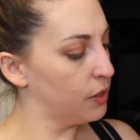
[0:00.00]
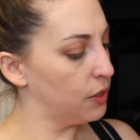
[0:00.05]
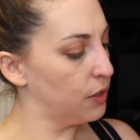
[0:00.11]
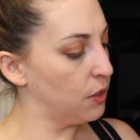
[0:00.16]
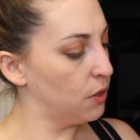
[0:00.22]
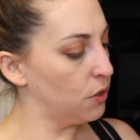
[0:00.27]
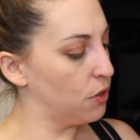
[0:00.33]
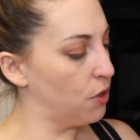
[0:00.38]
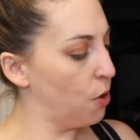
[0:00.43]

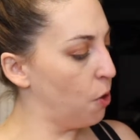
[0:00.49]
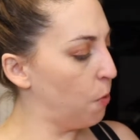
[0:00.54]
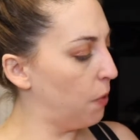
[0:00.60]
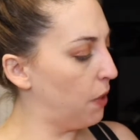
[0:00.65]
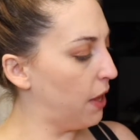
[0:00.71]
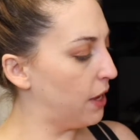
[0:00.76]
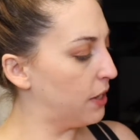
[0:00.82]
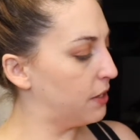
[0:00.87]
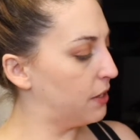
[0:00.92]
So there's no
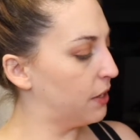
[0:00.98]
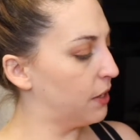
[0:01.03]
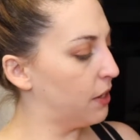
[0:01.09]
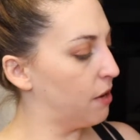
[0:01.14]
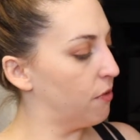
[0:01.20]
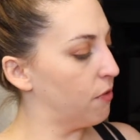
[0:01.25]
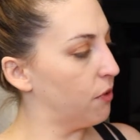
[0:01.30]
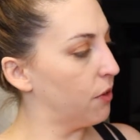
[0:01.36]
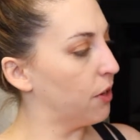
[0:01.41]
plastic
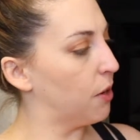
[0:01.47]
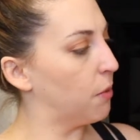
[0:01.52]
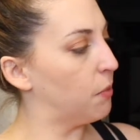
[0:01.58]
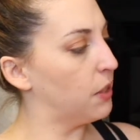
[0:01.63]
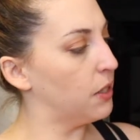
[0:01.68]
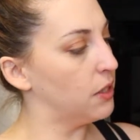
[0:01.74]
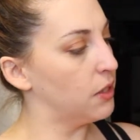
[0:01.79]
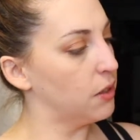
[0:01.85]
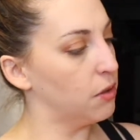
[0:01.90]
covering
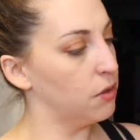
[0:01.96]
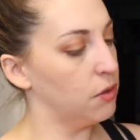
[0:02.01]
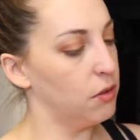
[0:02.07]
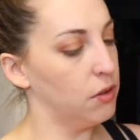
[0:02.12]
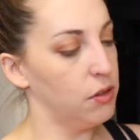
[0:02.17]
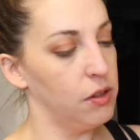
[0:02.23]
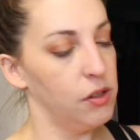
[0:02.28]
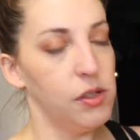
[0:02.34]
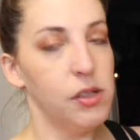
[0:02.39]
up these
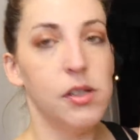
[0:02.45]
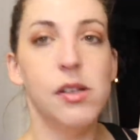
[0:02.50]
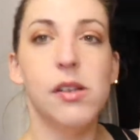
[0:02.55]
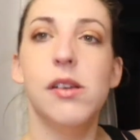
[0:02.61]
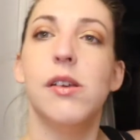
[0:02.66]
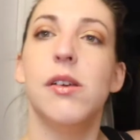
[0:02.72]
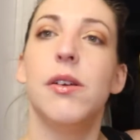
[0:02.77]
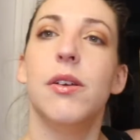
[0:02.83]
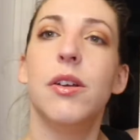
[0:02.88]
little
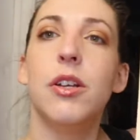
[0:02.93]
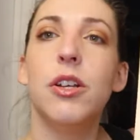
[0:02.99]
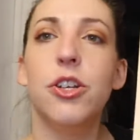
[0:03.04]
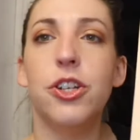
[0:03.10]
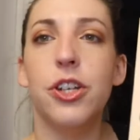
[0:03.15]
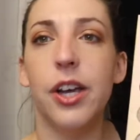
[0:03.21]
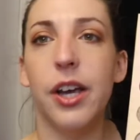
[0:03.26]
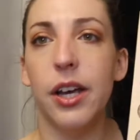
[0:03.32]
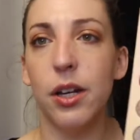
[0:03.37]

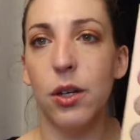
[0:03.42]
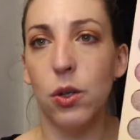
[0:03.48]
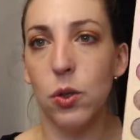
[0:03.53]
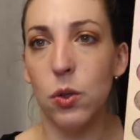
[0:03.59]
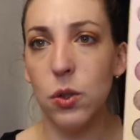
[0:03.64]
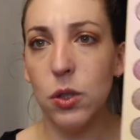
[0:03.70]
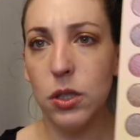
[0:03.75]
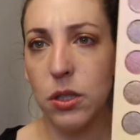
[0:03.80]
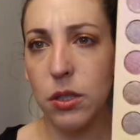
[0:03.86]

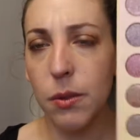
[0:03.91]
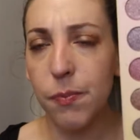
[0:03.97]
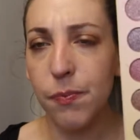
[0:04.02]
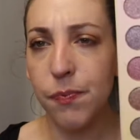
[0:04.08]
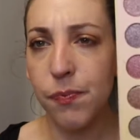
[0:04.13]
shadows.